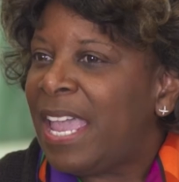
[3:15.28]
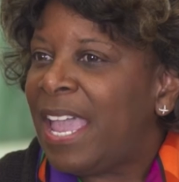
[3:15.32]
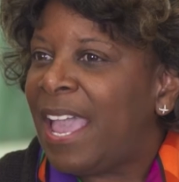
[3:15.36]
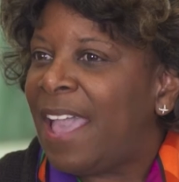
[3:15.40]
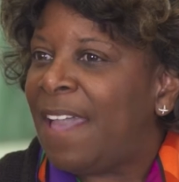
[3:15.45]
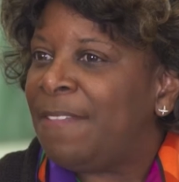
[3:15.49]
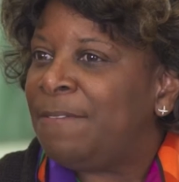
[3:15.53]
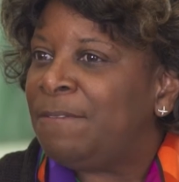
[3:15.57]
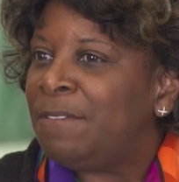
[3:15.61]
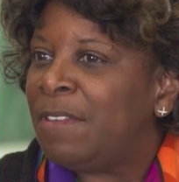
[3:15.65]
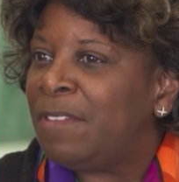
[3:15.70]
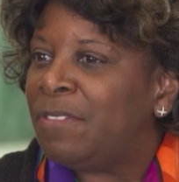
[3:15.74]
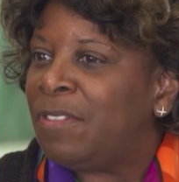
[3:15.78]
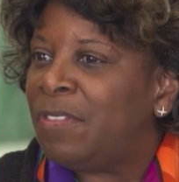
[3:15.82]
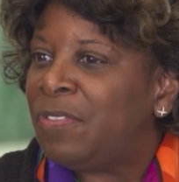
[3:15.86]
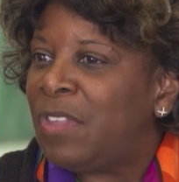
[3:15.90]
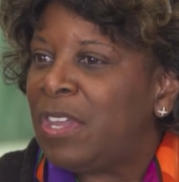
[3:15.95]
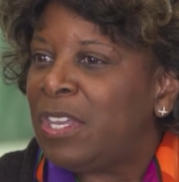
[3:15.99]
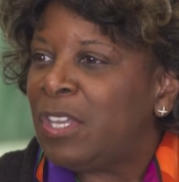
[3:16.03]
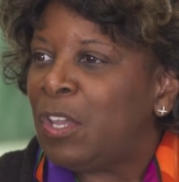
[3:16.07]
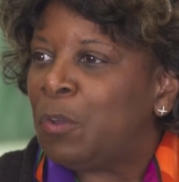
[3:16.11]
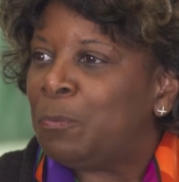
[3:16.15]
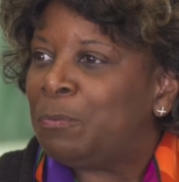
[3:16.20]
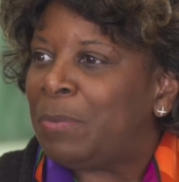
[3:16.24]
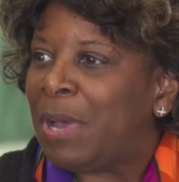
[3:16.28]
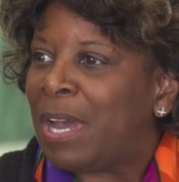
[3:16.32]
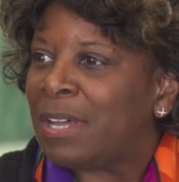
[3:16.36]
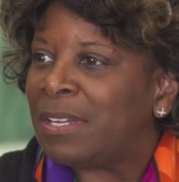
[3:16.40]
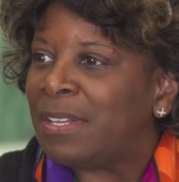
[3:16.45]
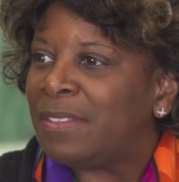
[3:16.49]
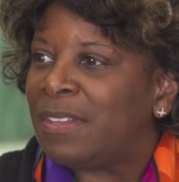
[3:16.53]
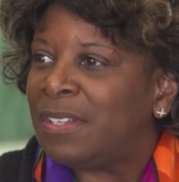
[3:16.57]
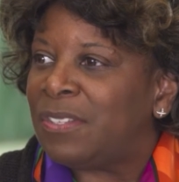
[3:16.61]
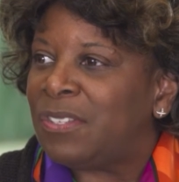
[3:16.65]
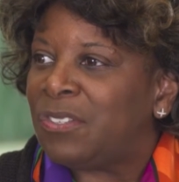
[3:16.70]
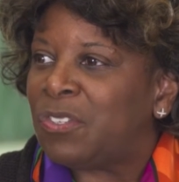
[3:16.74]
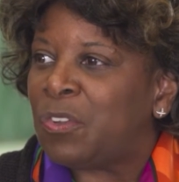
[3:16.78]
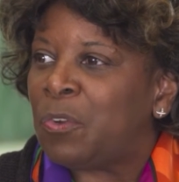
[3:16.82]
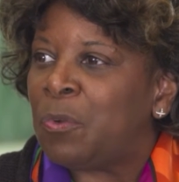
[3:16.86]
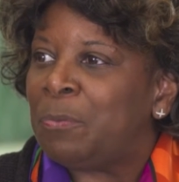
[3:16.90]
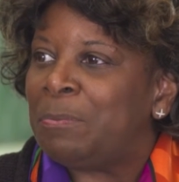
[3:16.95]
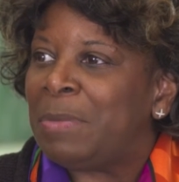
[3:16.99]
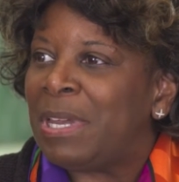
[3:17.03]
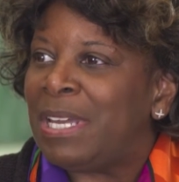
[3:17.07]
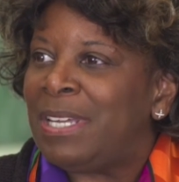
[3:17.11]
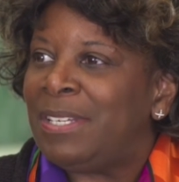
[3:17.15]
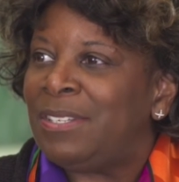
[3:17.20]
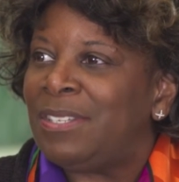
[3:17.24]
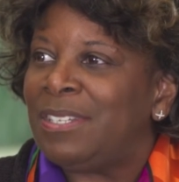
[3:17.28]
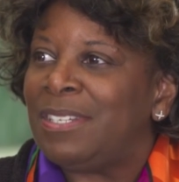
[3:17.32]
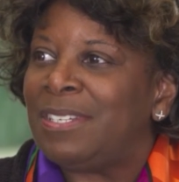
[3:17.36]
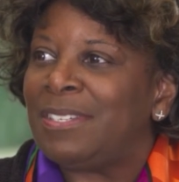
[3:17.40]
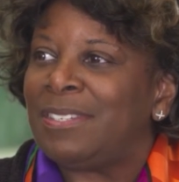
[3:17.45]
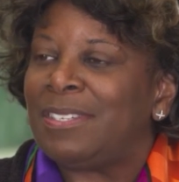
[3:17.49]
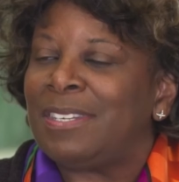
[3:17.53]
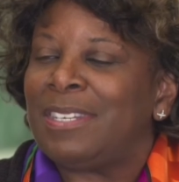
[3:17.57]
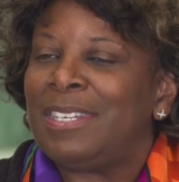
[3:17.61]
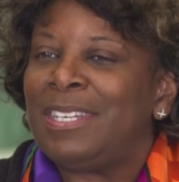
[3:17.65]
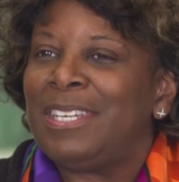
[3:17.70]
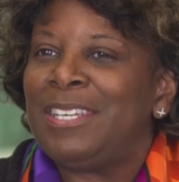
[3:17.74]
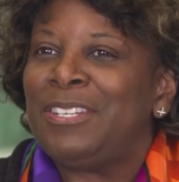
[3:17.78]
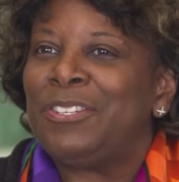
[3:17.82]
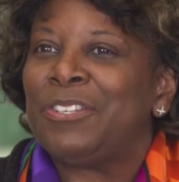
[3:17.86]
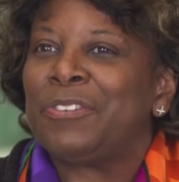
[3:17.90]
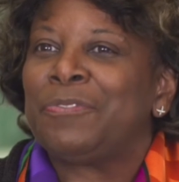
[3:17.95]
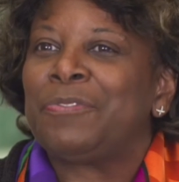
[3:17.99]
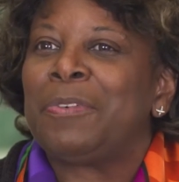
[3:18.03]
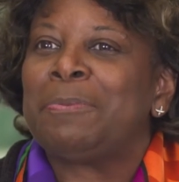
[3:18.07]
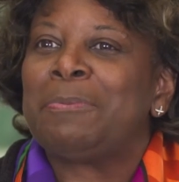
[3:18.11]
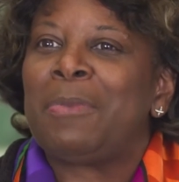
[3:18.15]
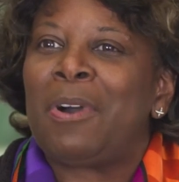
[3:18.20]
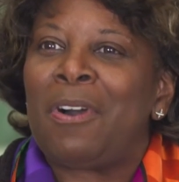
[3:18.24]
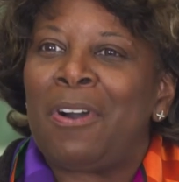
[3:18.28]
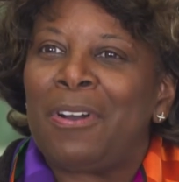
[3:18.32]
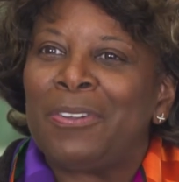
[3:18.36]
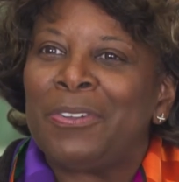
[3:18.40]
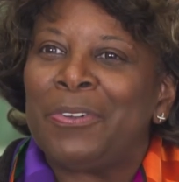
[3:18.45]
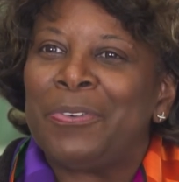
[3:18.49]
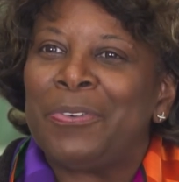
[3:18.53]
And the thing about it that's so amazing is the kids are from all